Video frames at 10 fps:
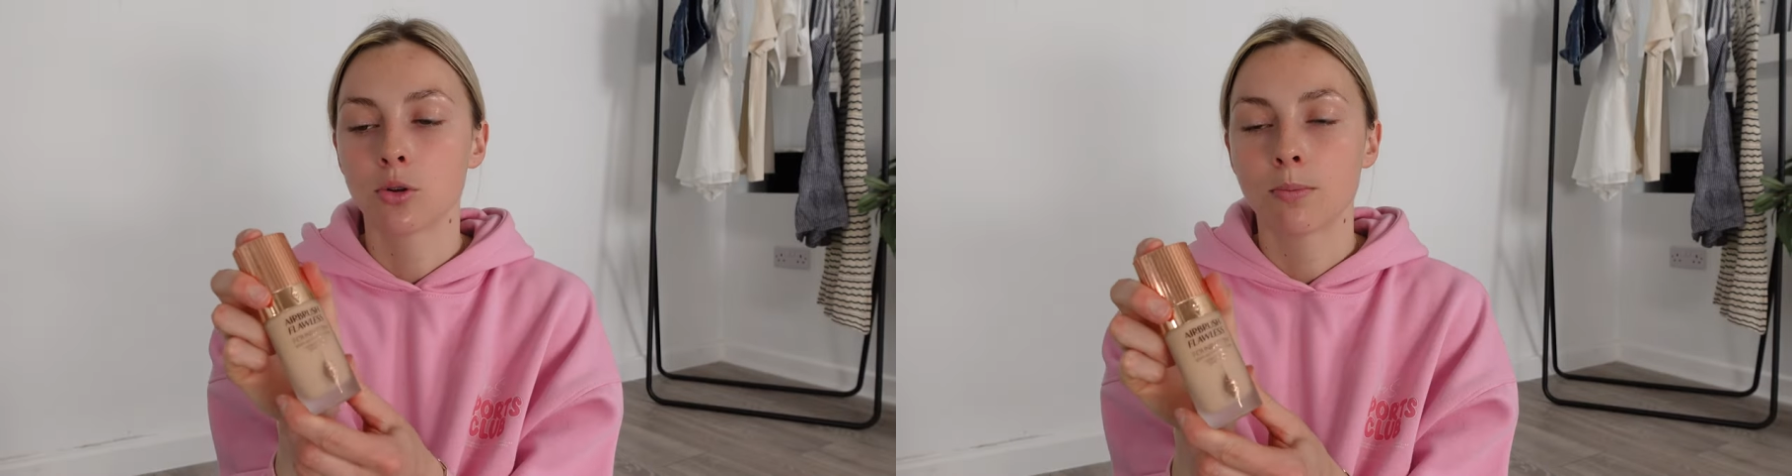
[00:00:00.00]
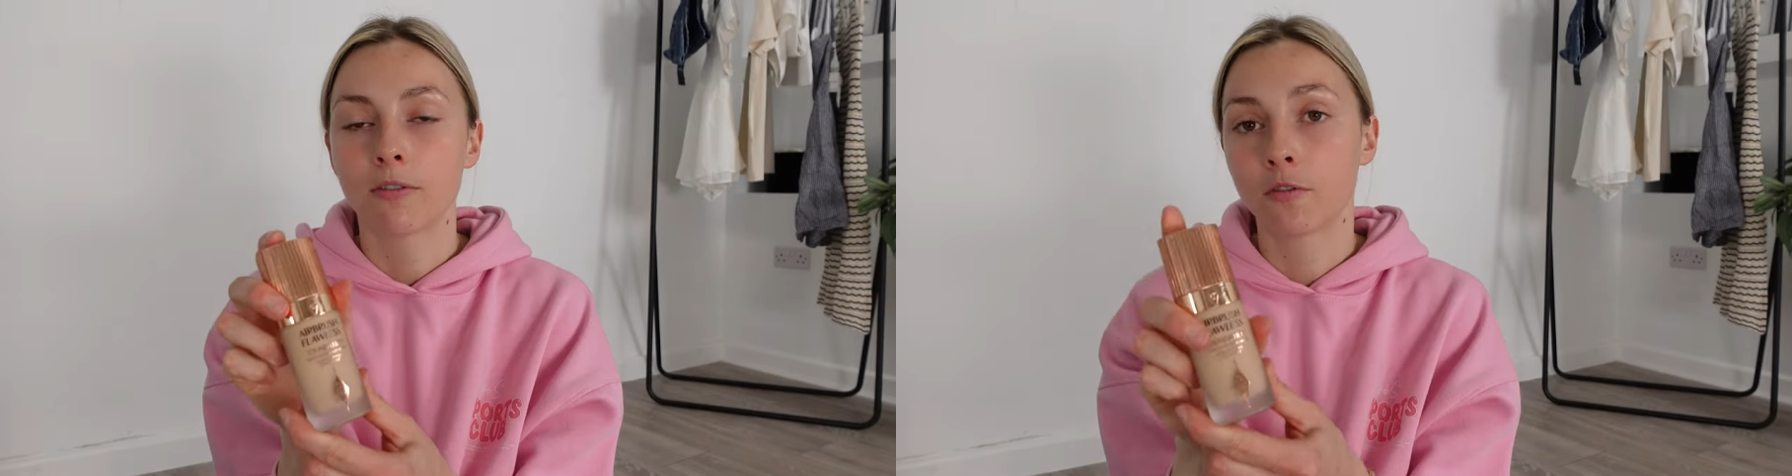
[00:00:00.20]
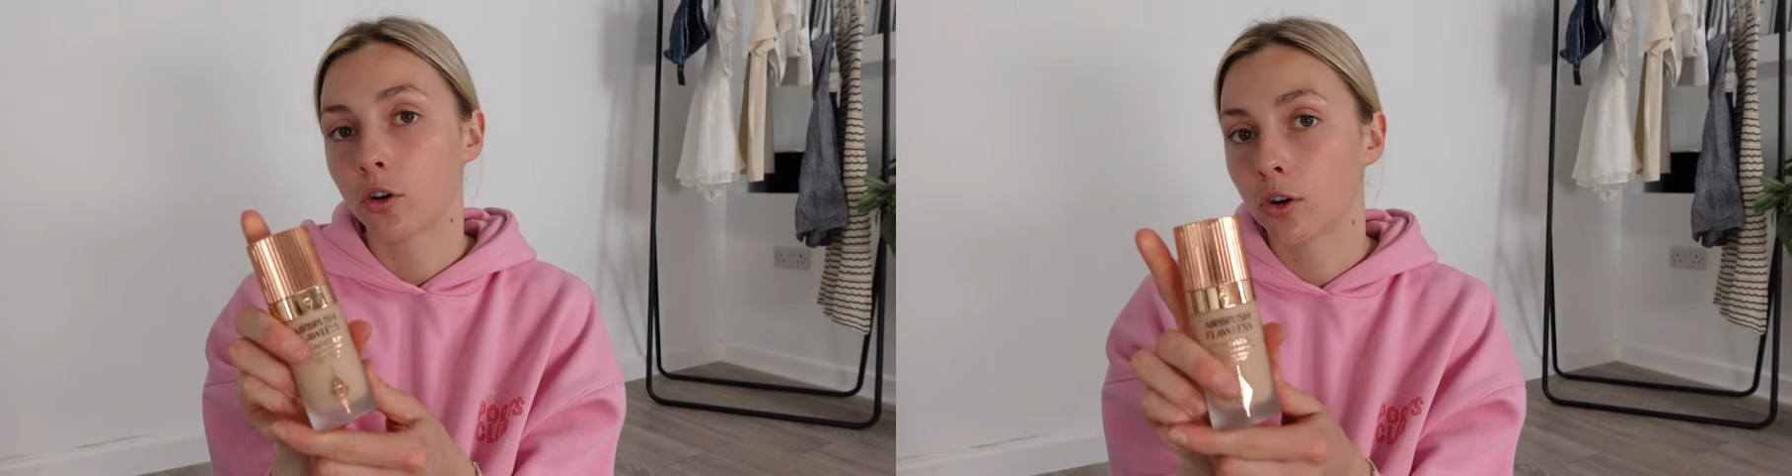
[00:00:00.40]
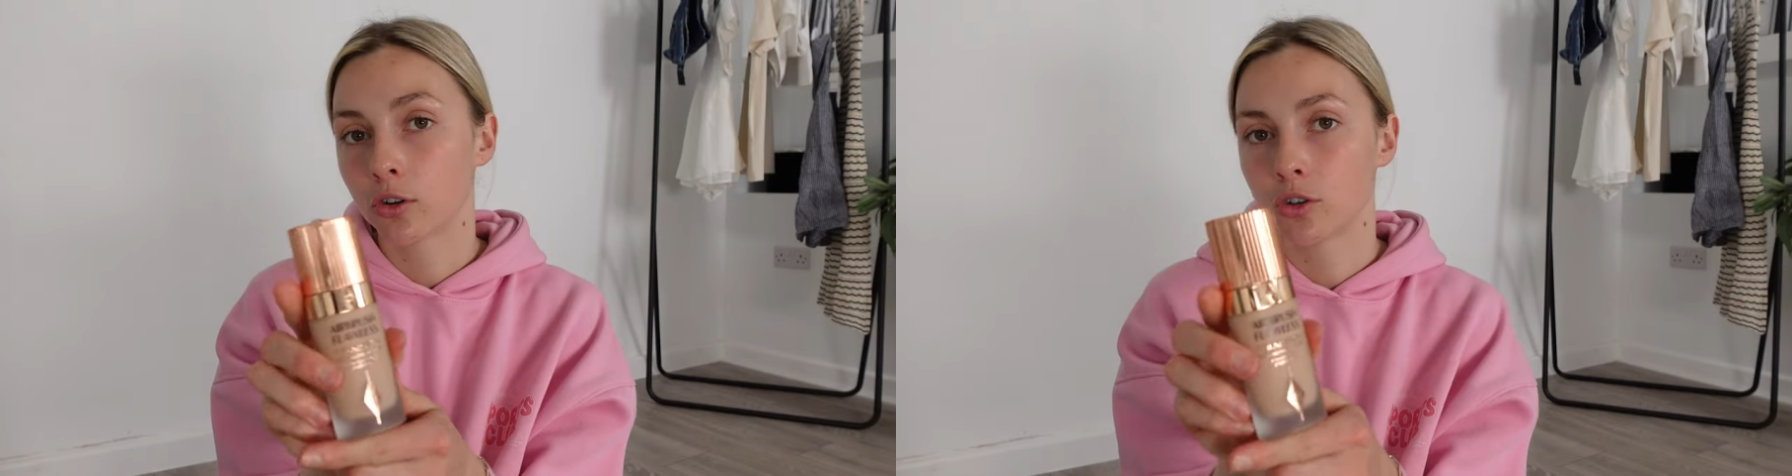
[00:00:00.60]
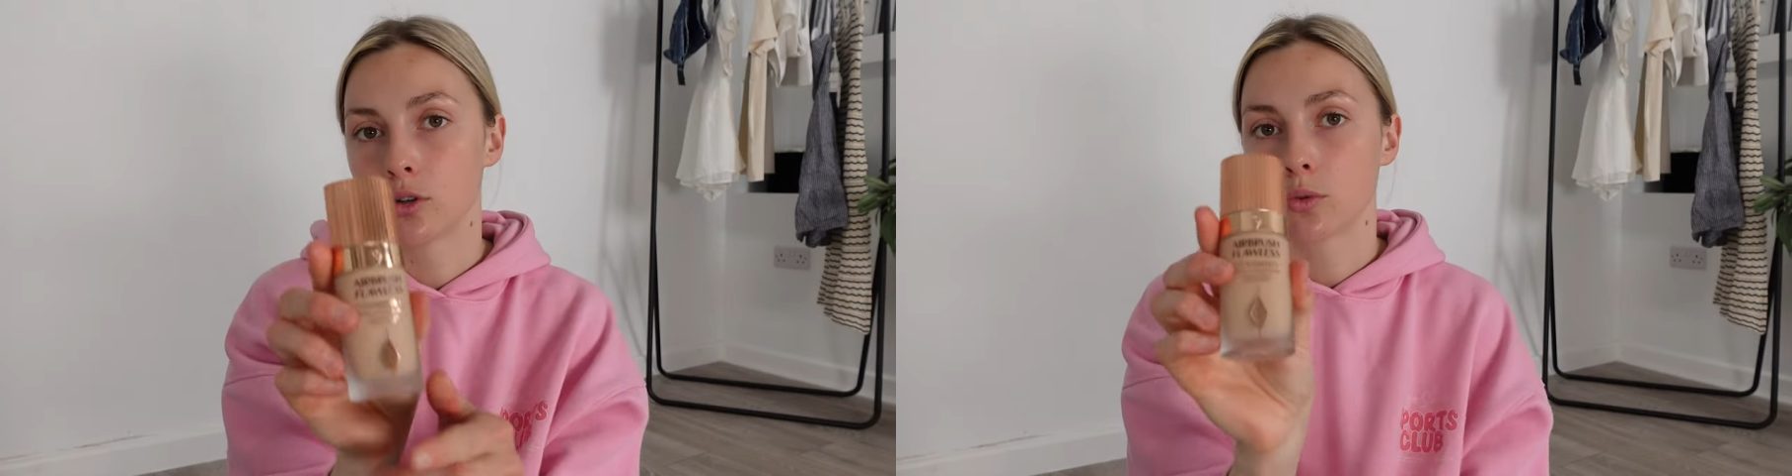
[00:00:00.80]
number
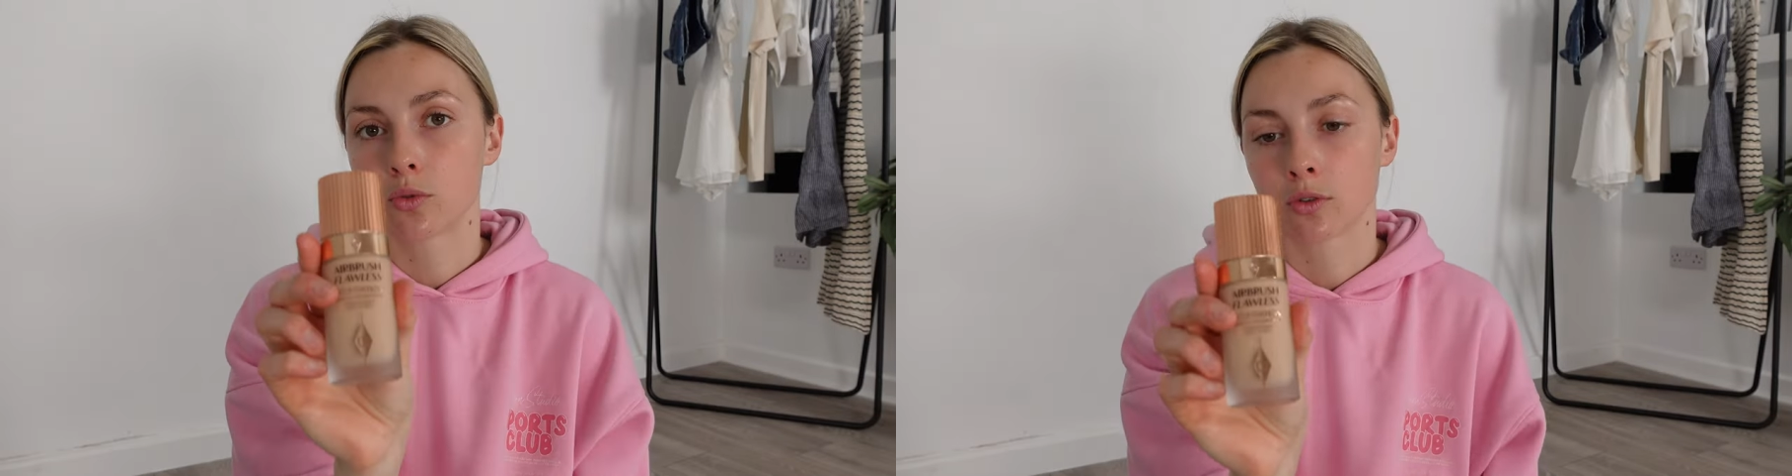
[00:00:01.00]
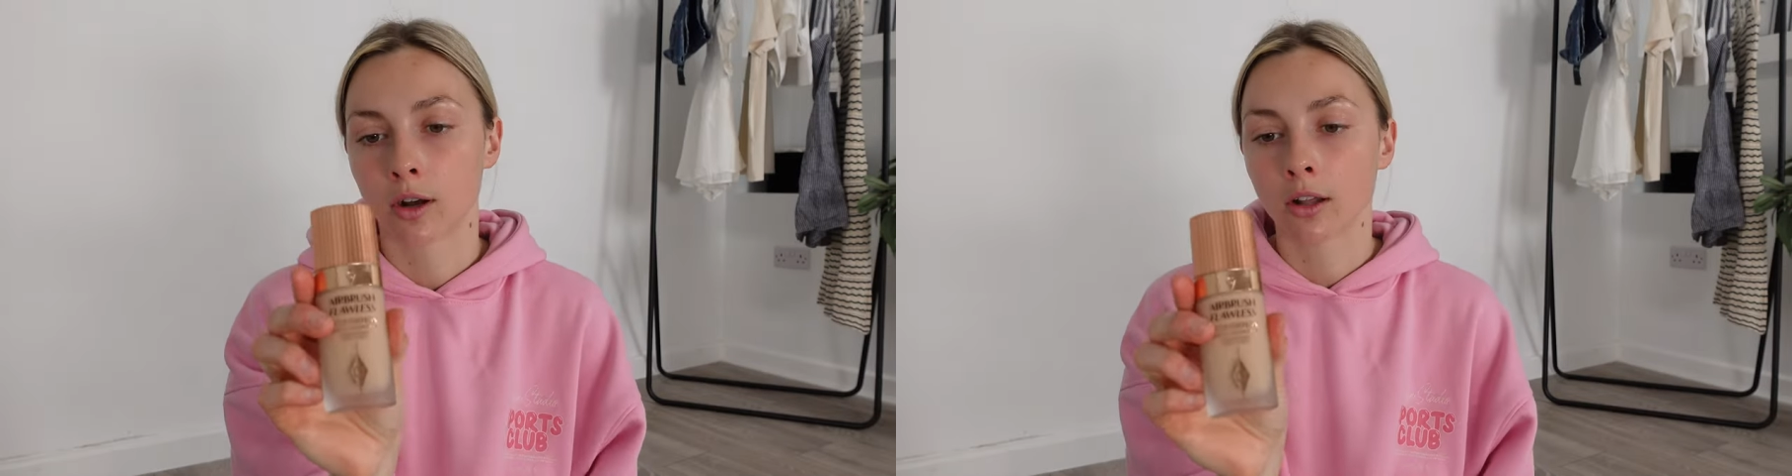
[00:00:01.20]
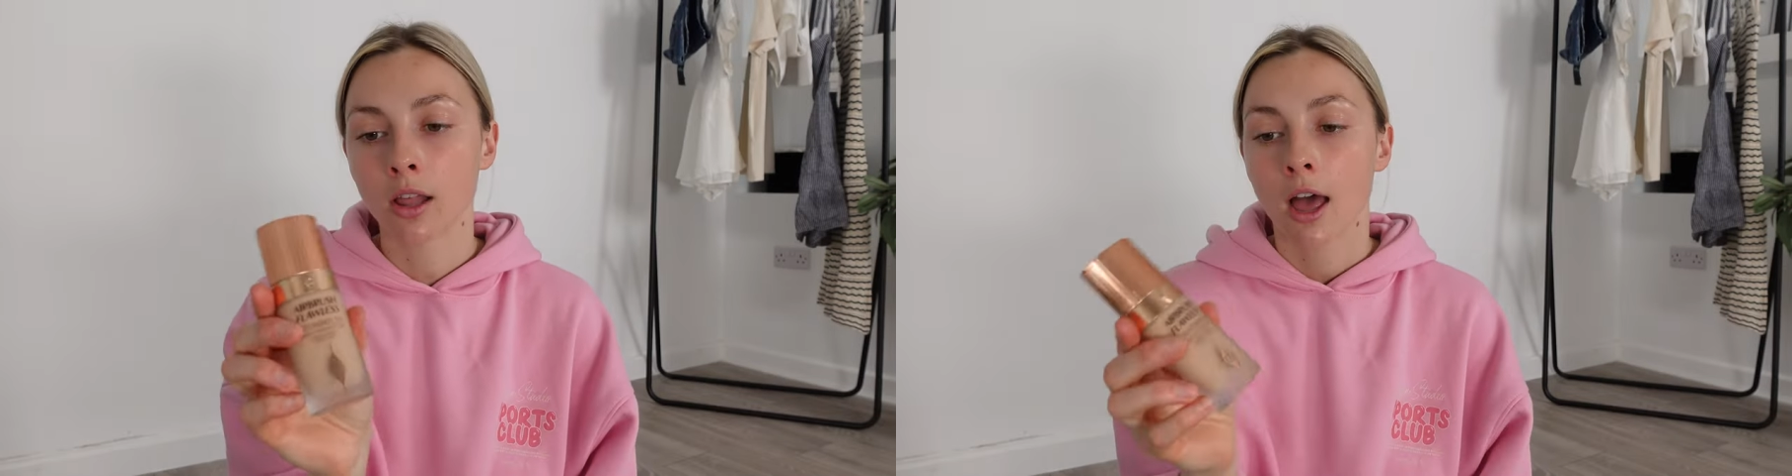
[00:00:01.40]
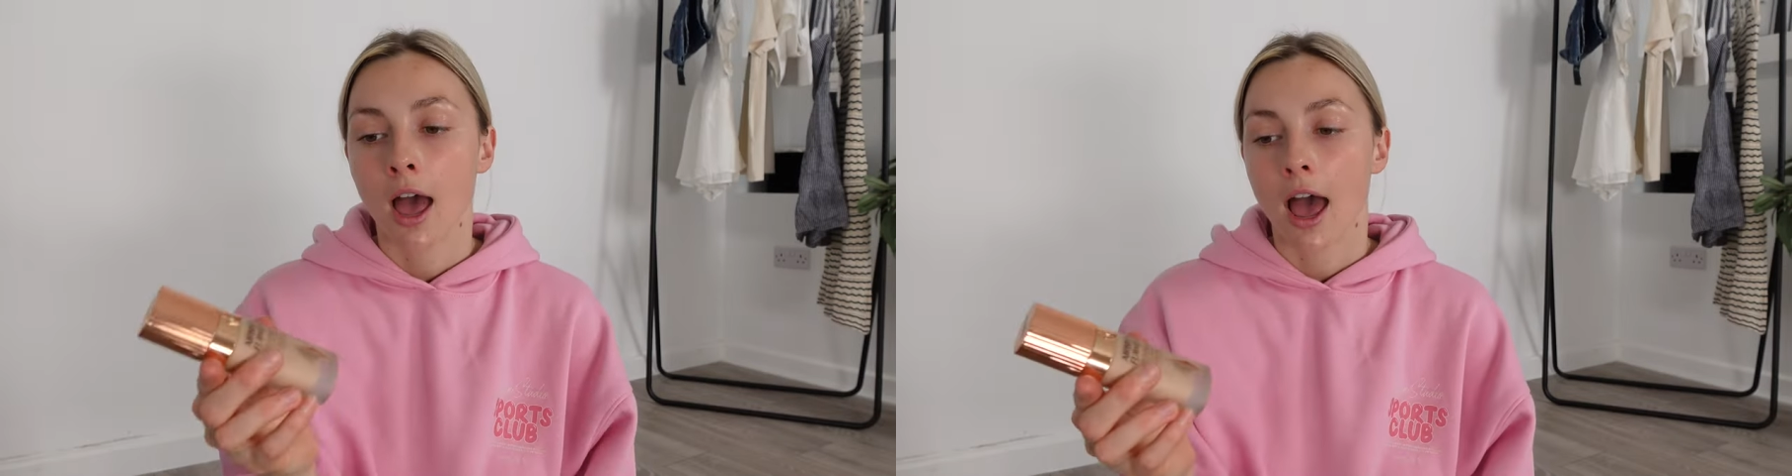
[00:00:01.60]
4 neutral.